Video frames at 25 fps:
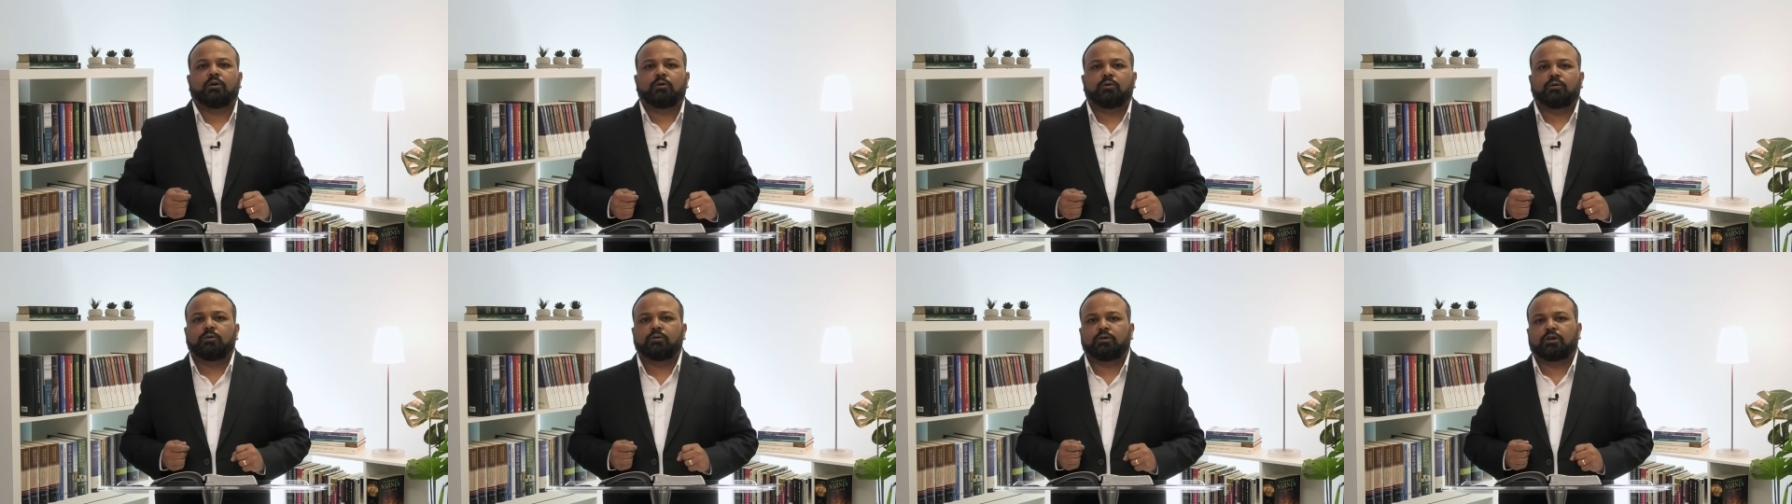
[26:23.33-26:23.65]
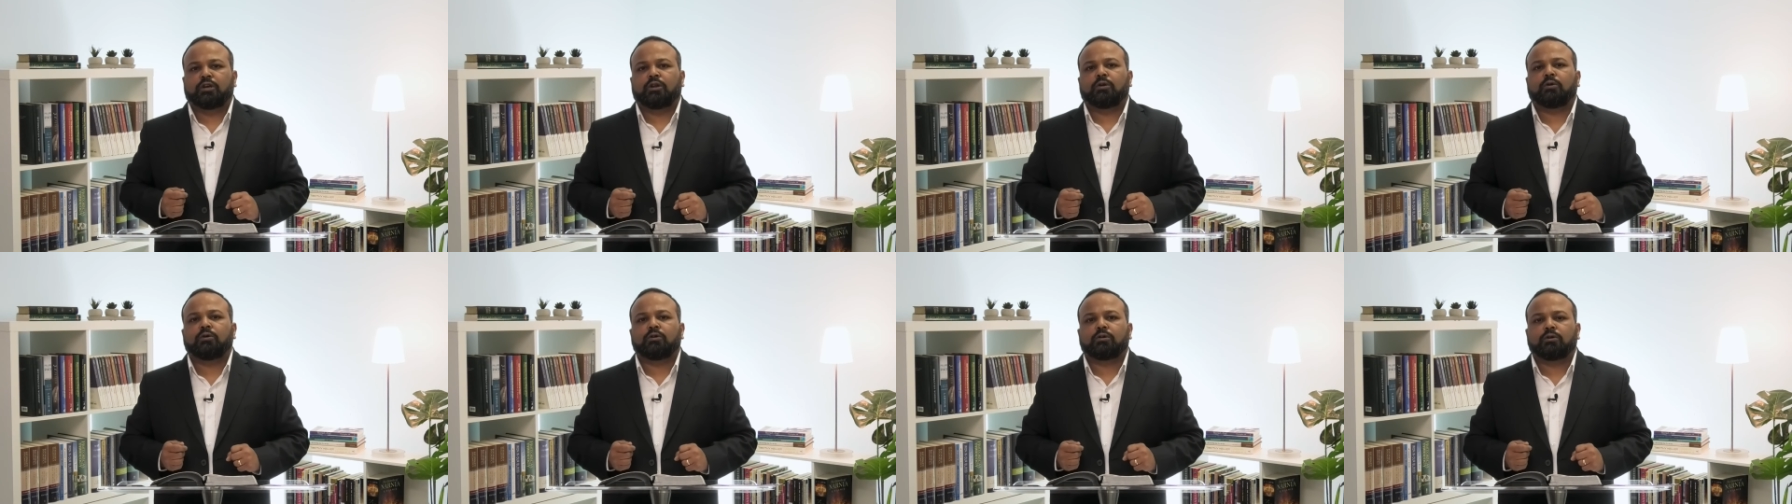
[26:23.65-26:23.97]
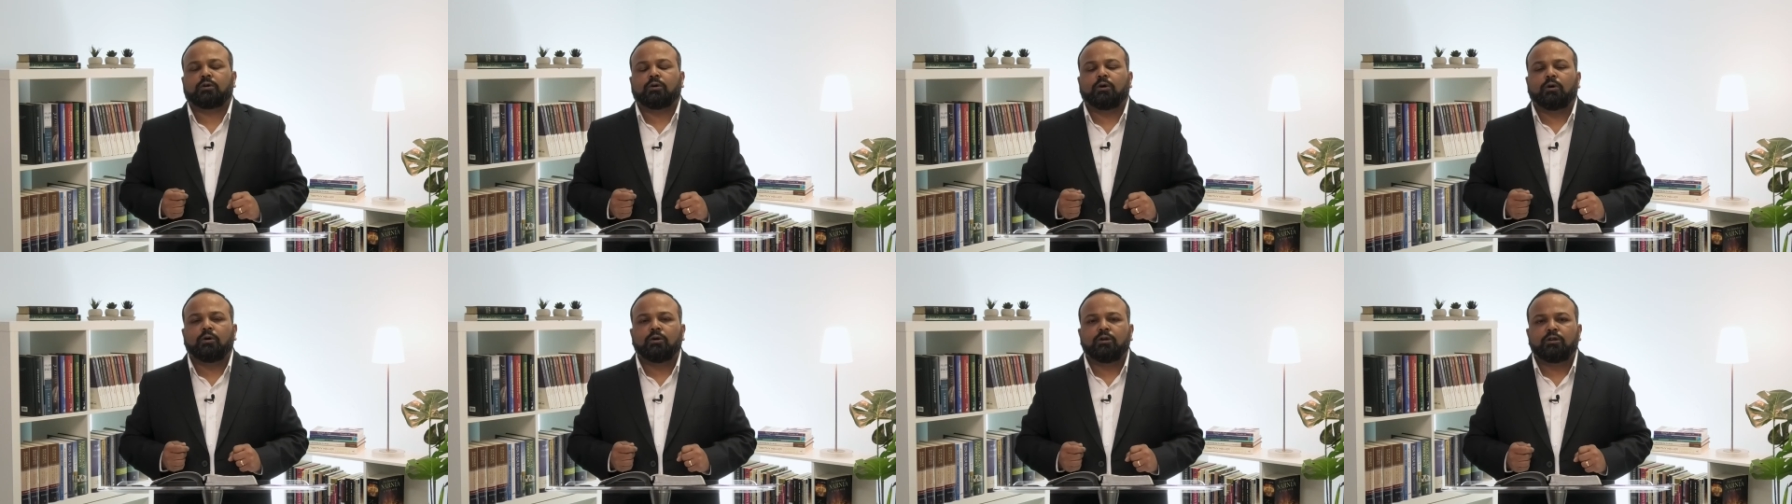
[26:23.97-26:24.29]
who cannot
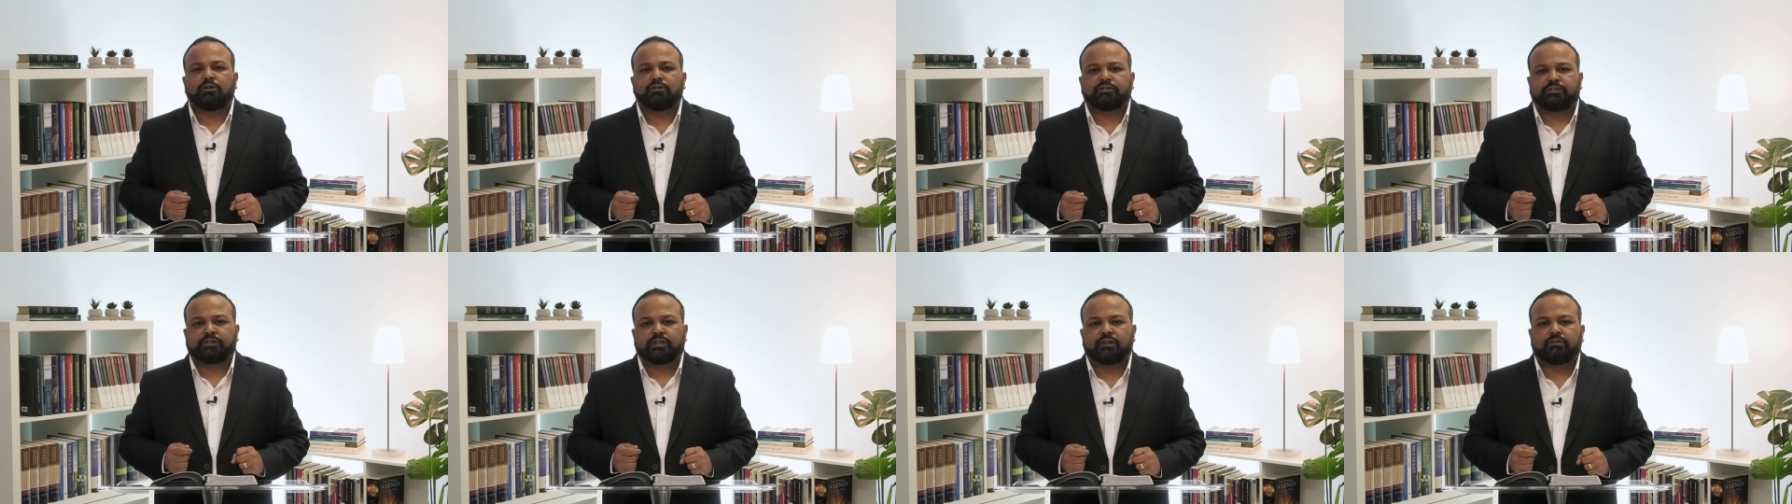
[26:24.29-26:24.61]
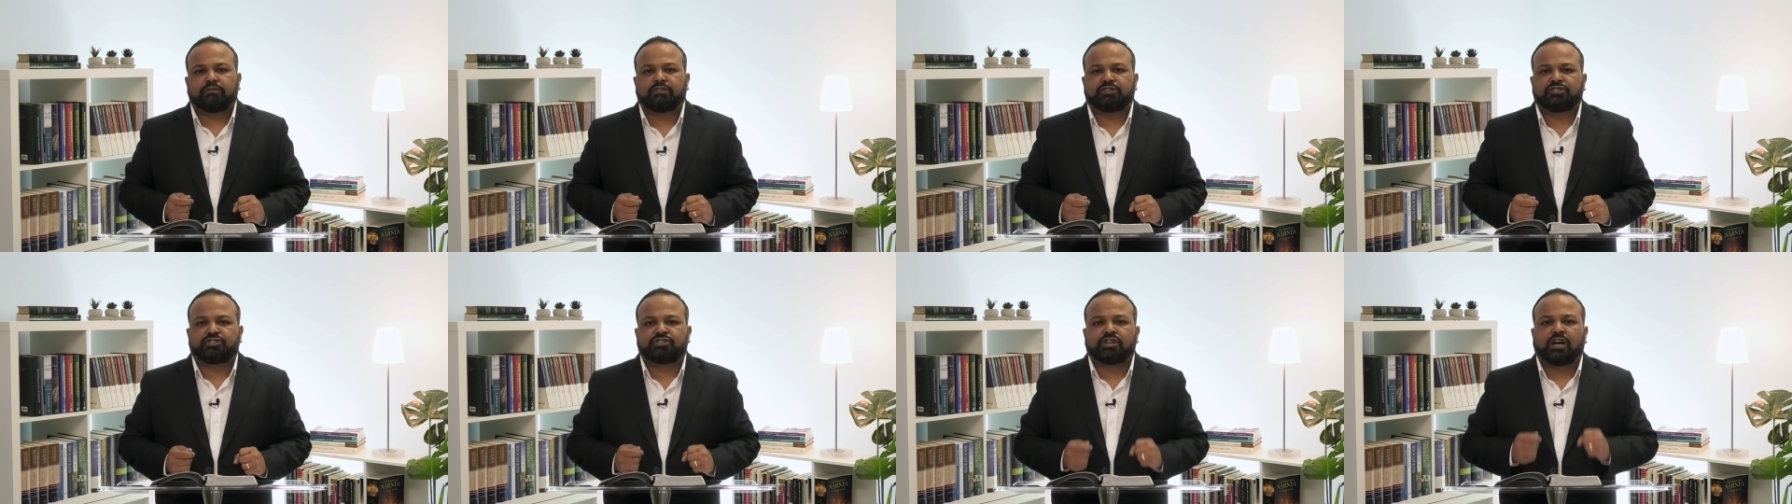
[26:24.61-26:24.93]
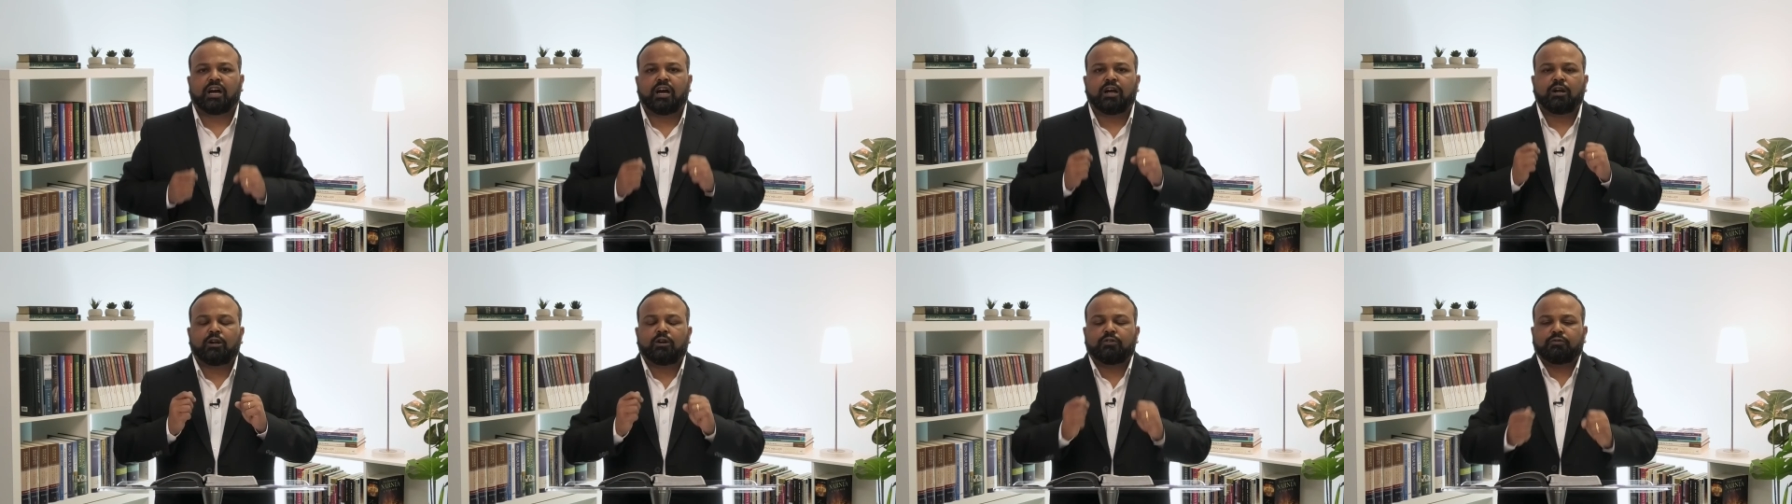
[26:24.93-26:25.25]
call yourself the
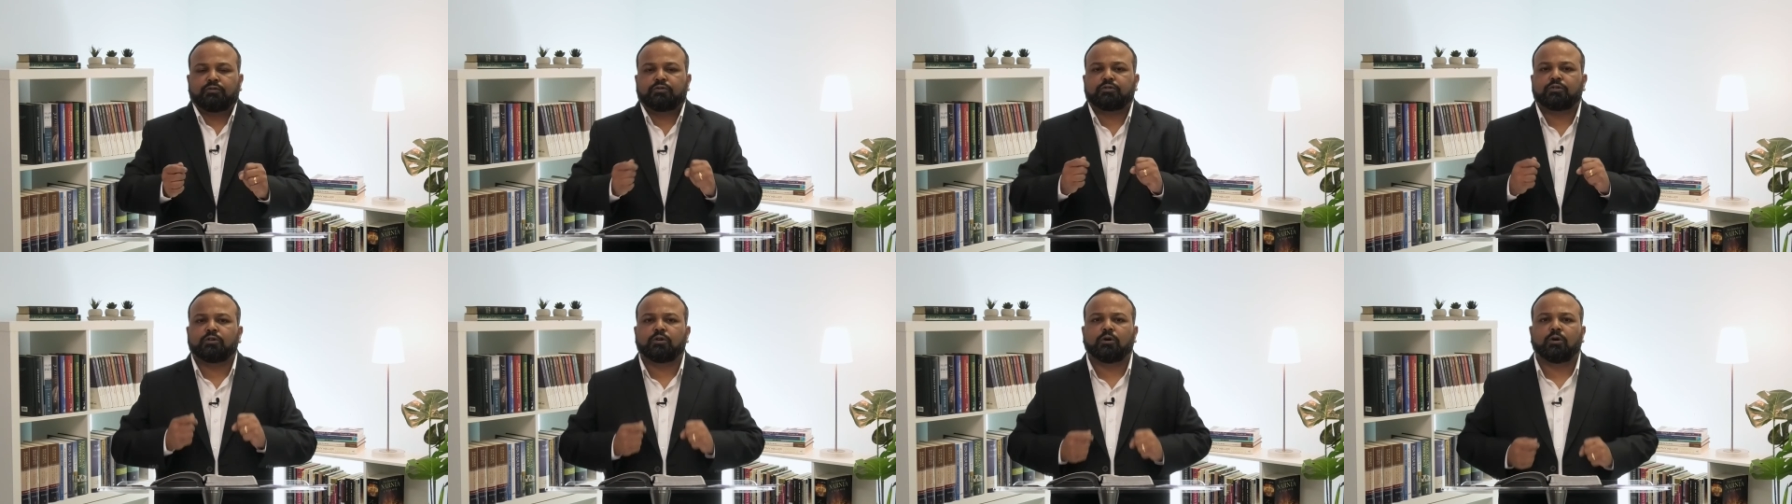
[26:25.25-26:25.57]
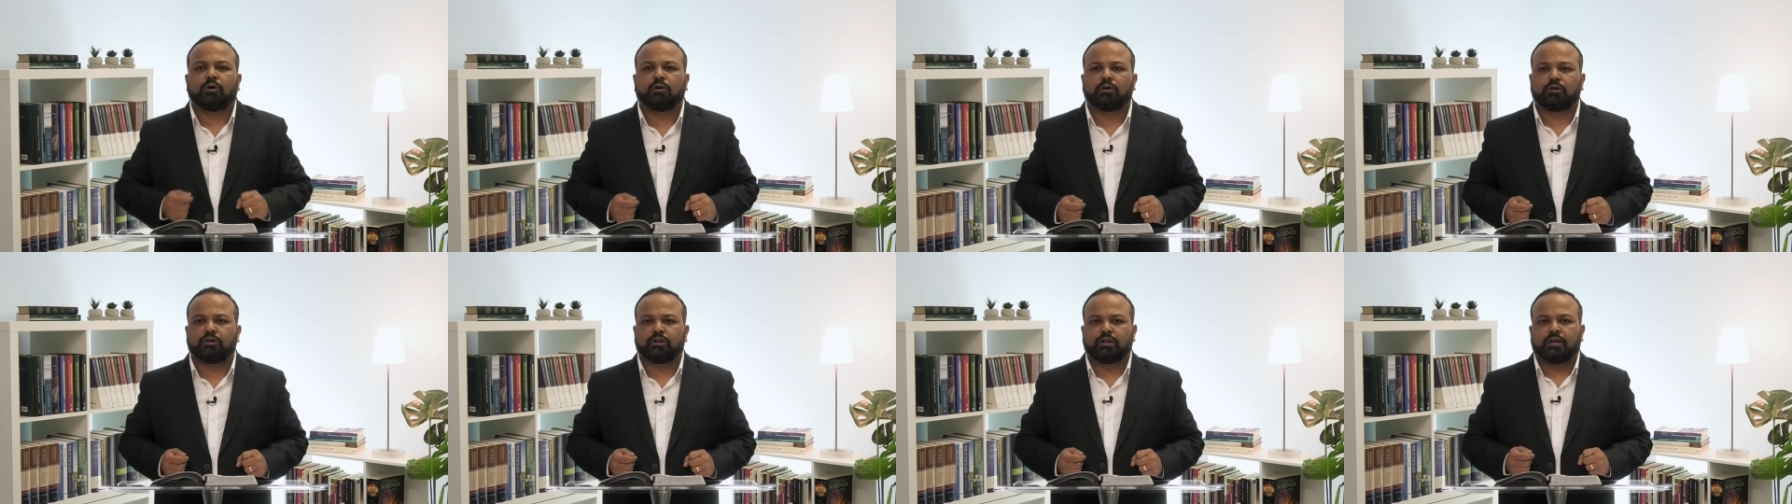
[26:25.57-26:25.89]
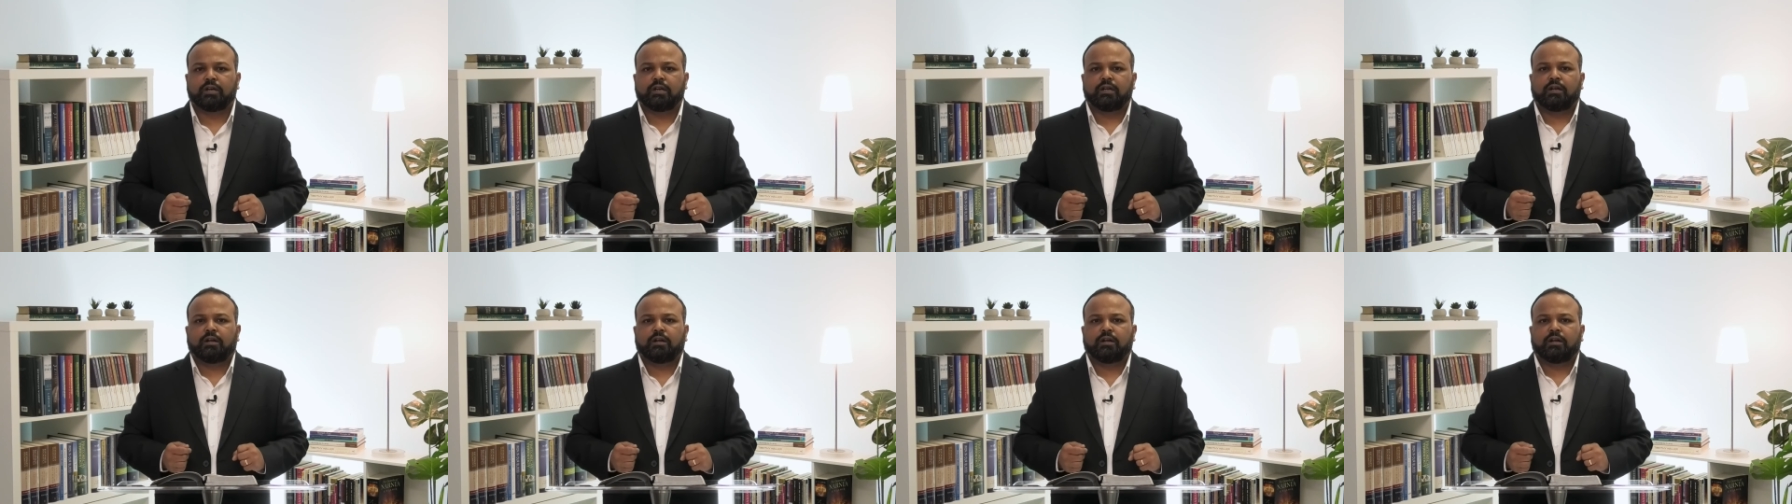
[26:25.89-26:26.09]
child of God